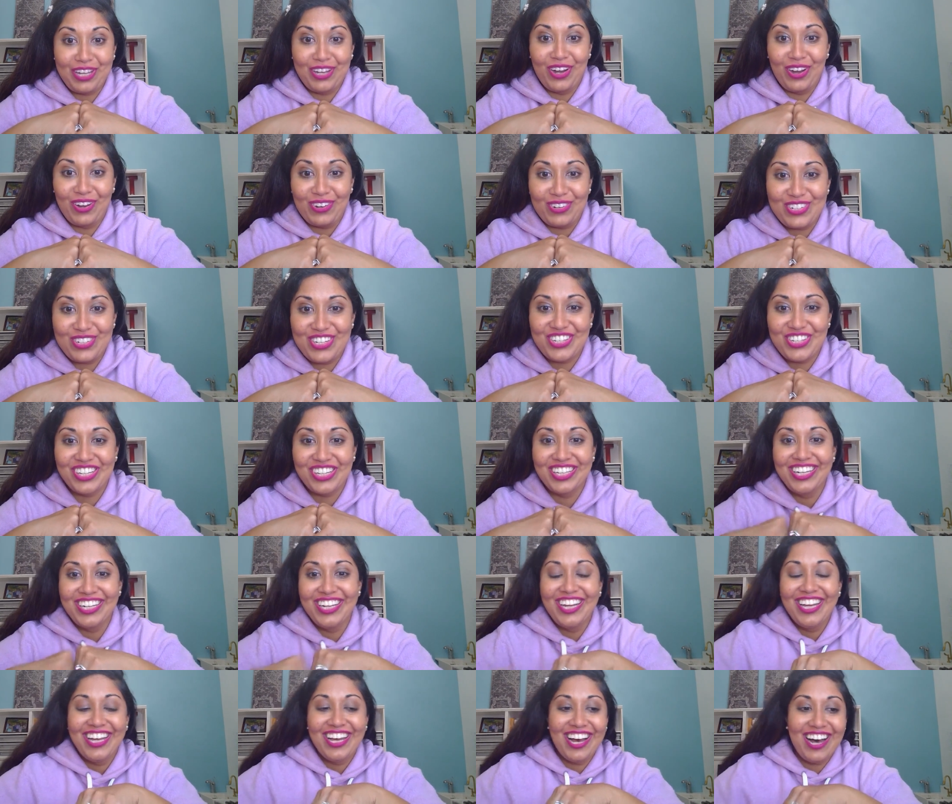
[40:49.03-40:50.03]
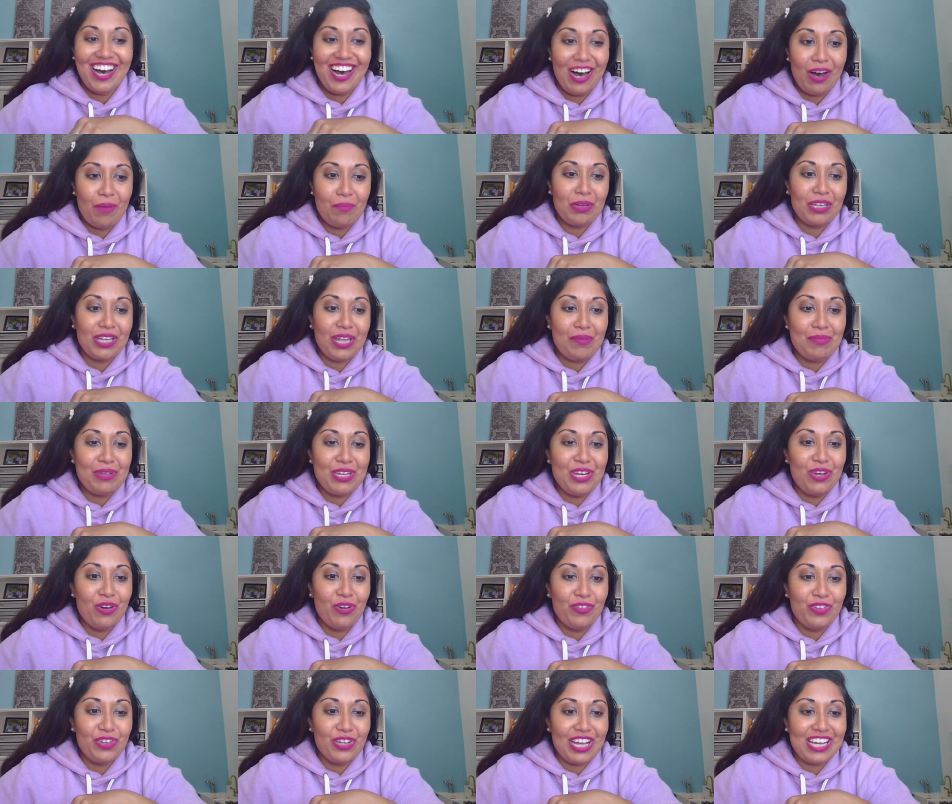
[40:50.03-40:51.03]
coach. Uh, but let me know
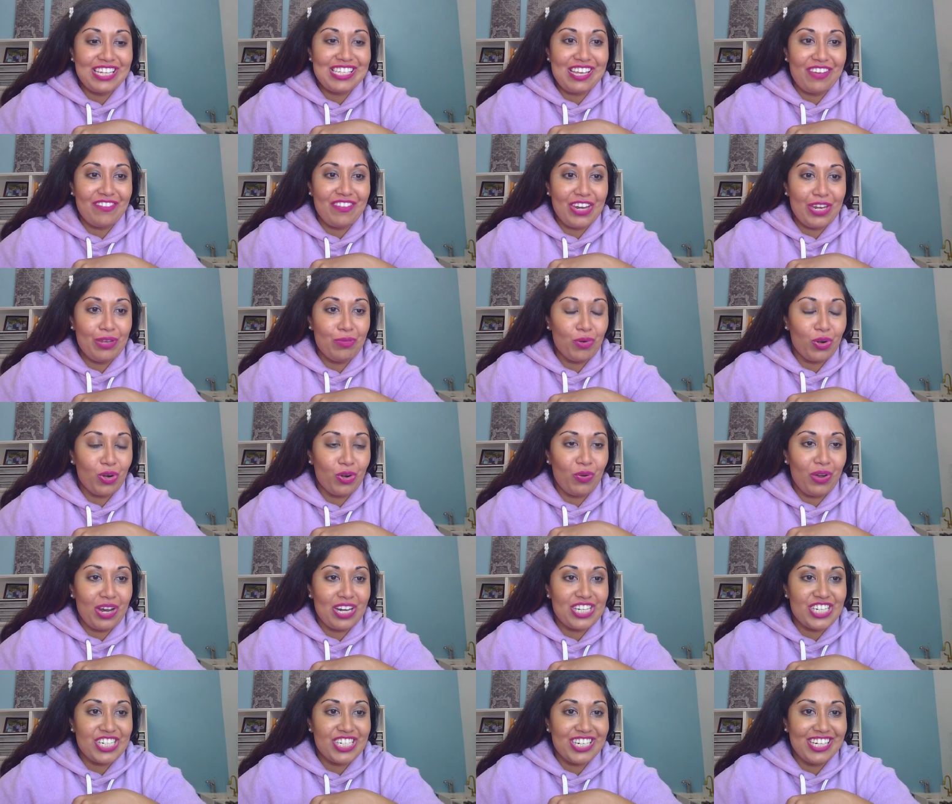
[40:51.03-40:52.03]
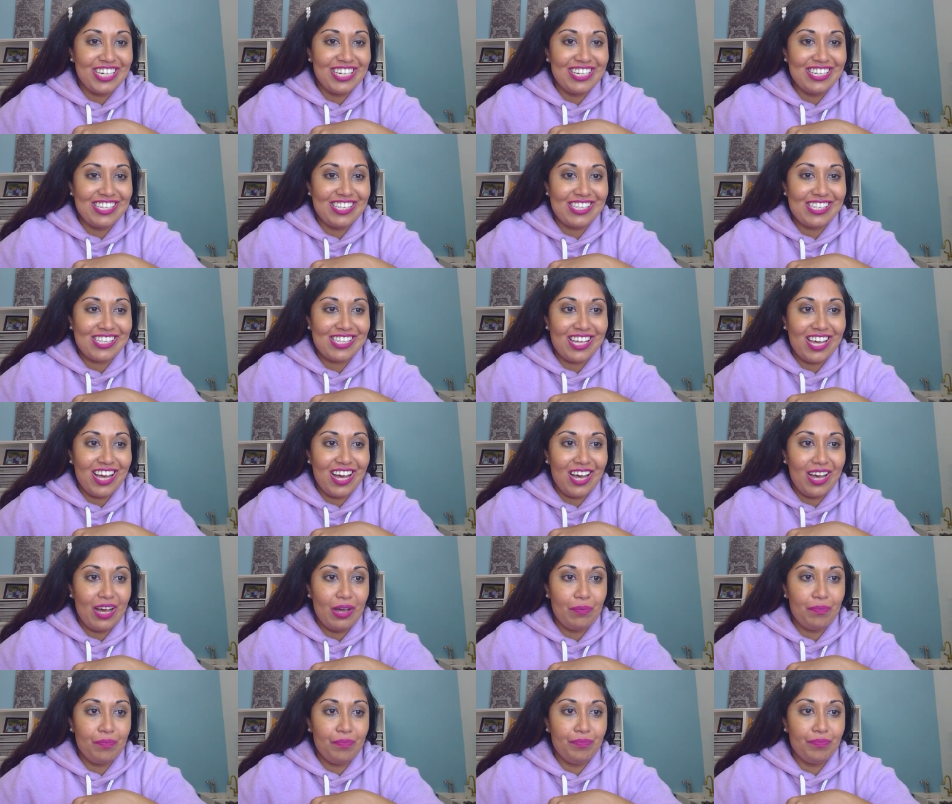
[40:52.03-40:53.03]
if you guys have any more questions.
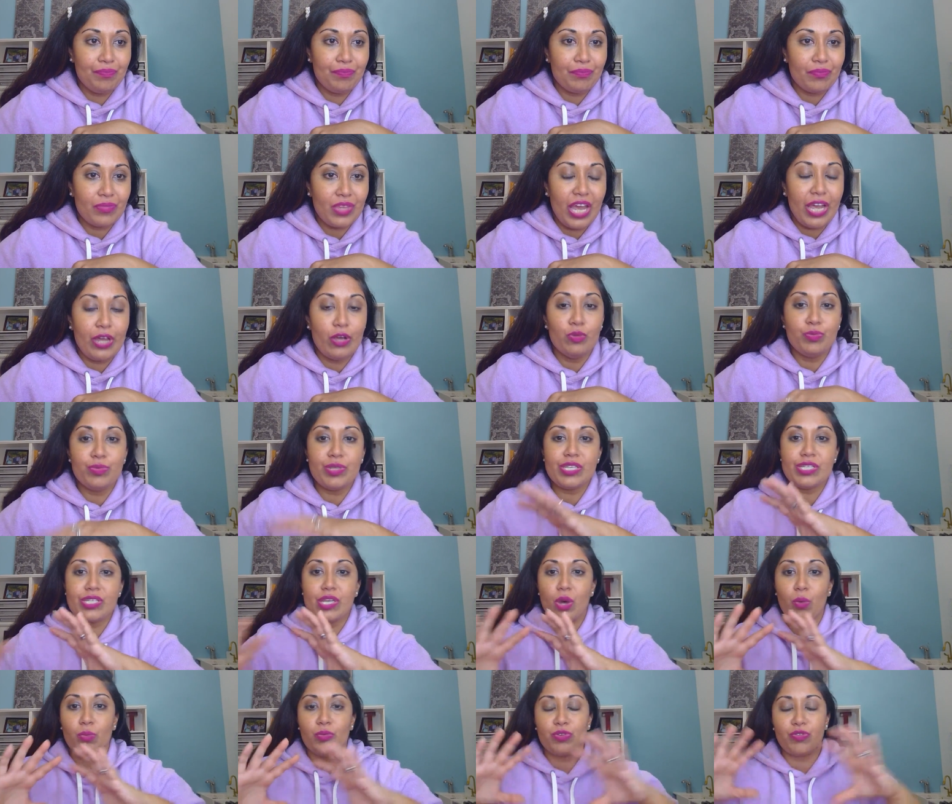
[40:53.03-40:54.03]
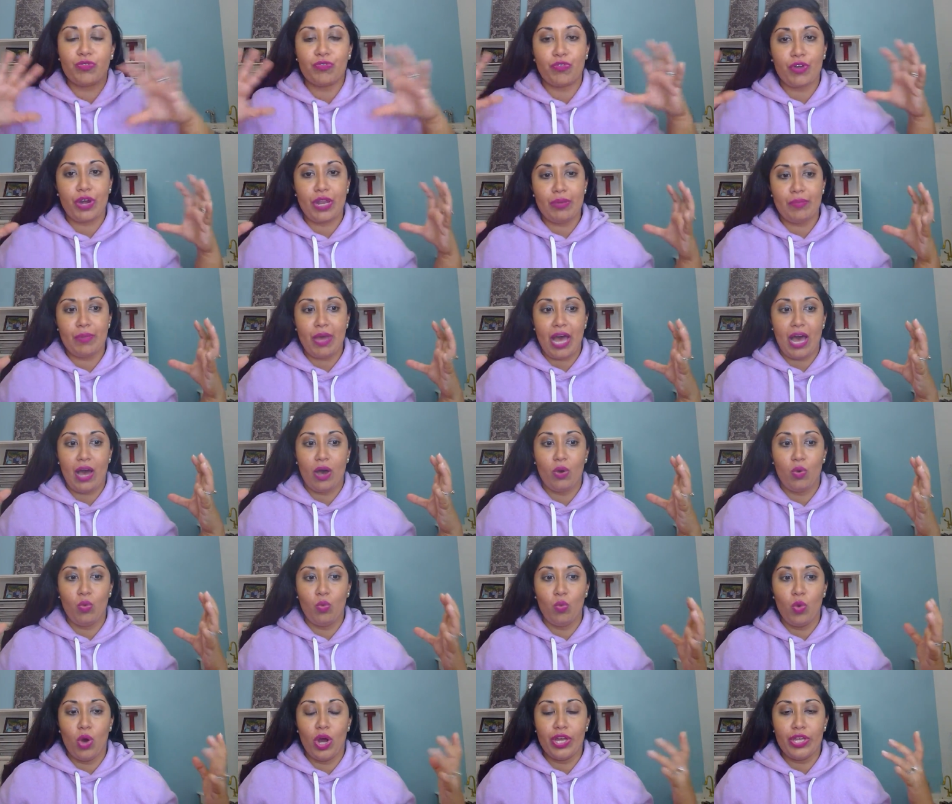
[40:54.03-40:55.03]
Um, I hope this helped frame
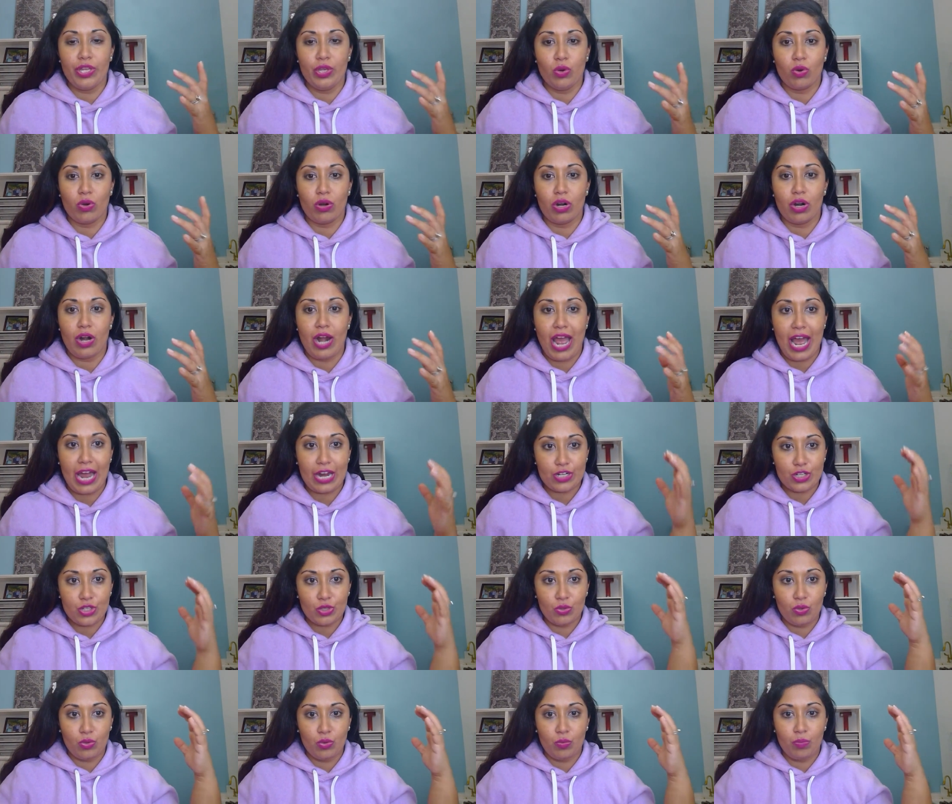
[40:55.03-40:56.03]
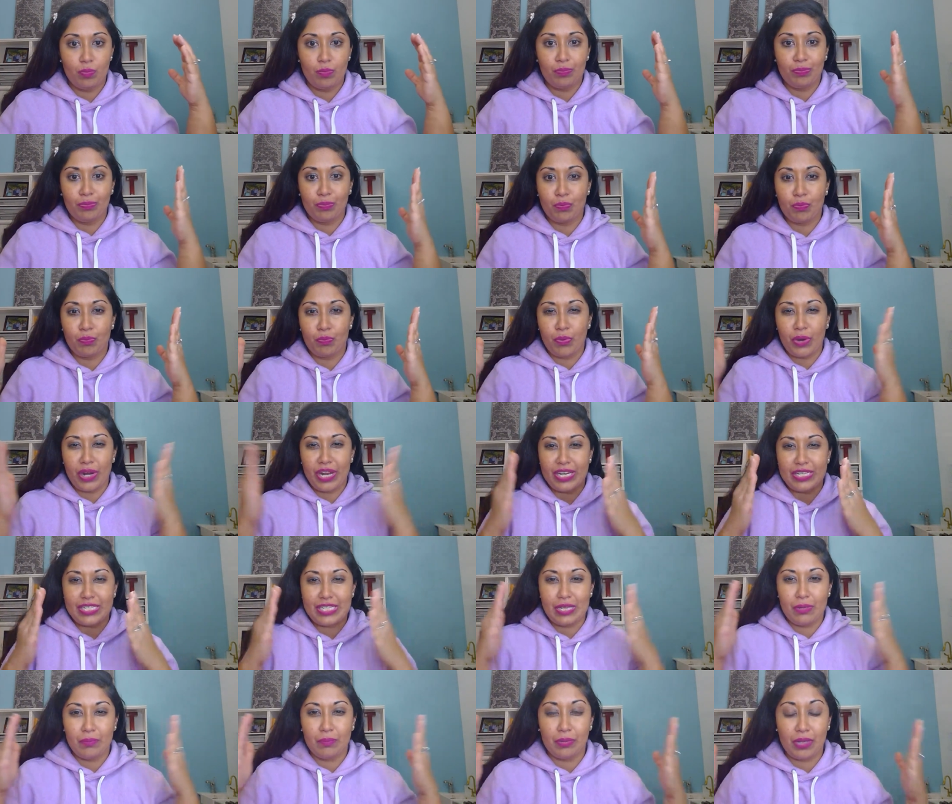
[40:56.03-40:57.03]
out what your actual
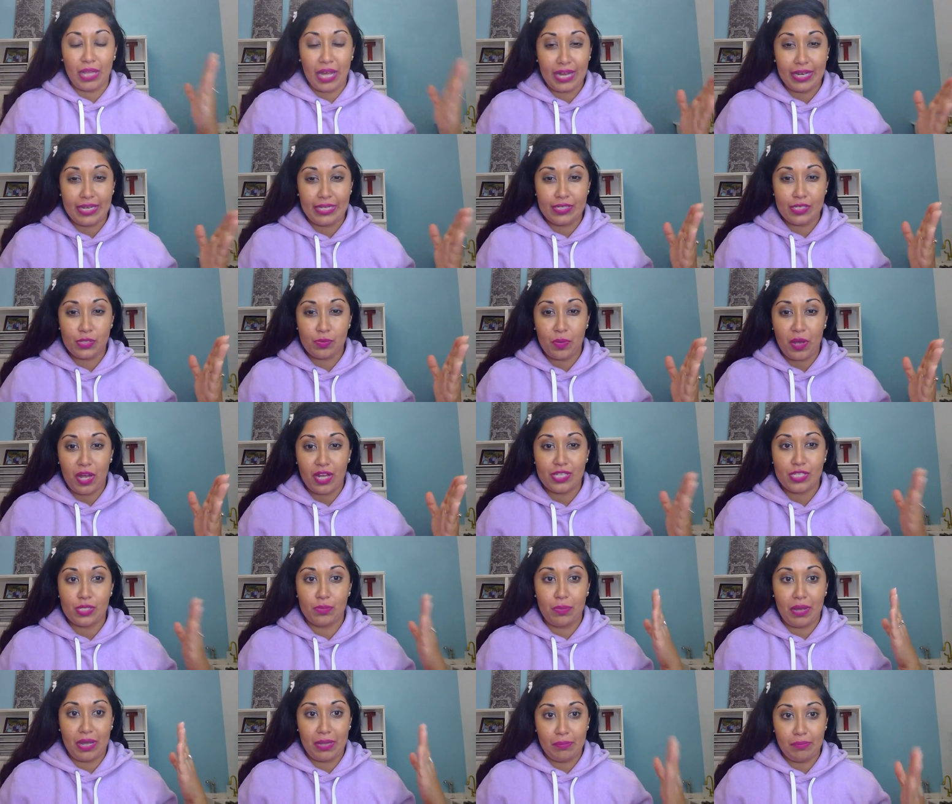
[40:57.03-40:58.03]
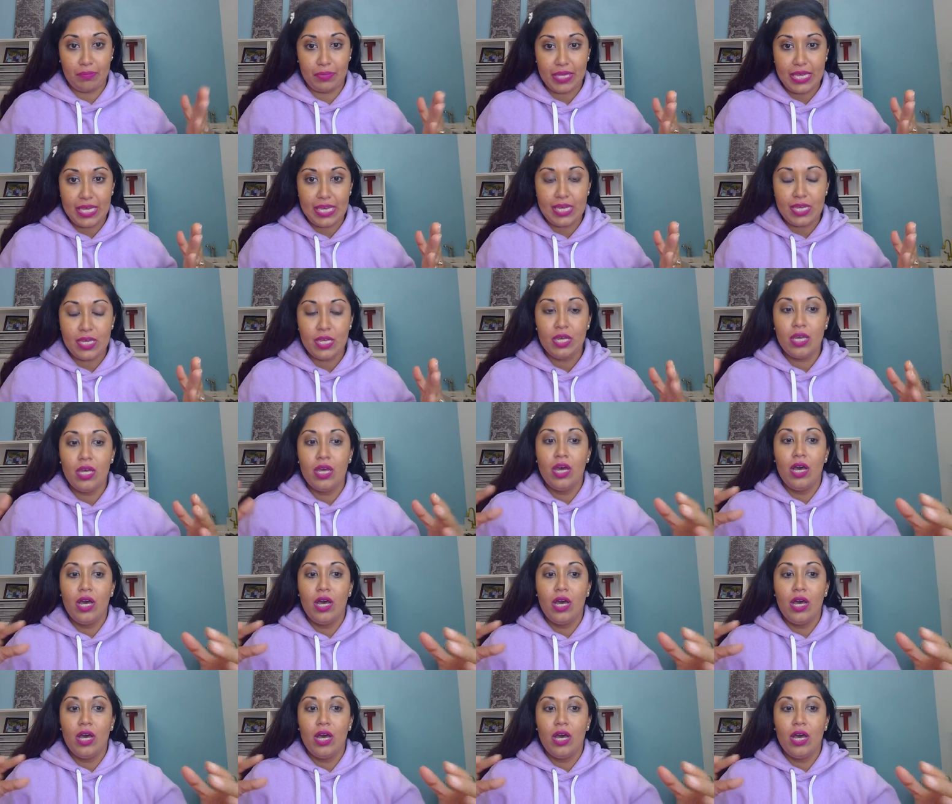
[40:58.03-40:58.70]
branding blind spots might be.